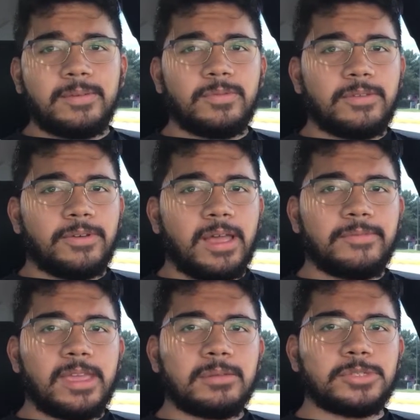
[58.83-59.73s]

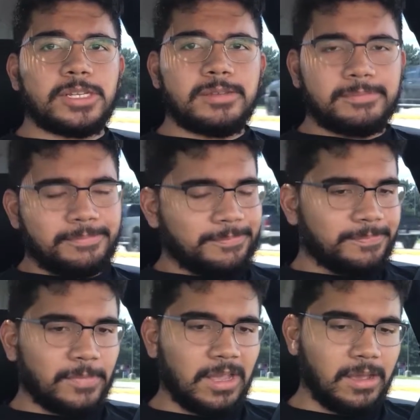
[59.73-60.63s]
E55 AMG.
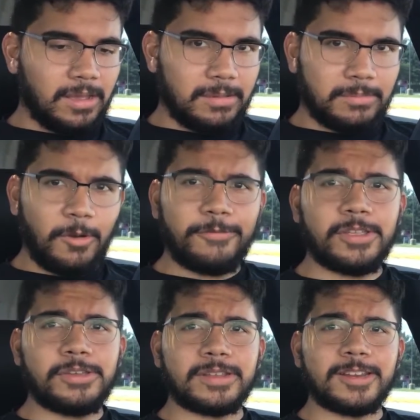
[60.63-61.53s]

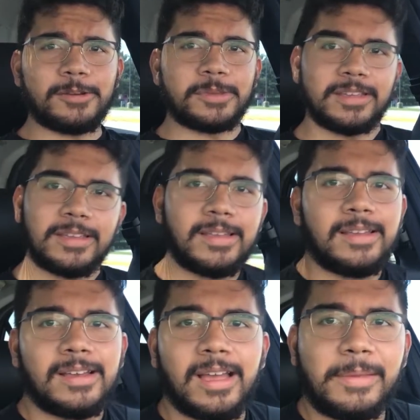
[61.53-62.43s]
Hopefully you can hear me.
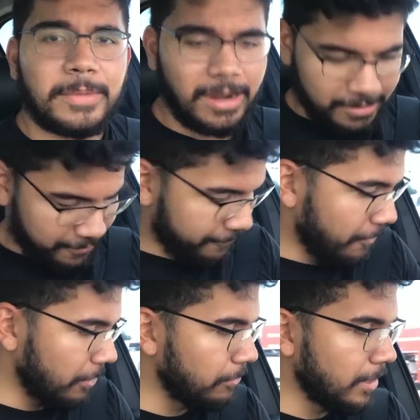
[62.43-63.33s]
I'm kind of
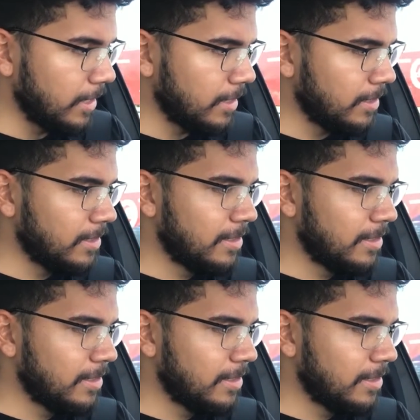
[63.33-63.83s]
far away,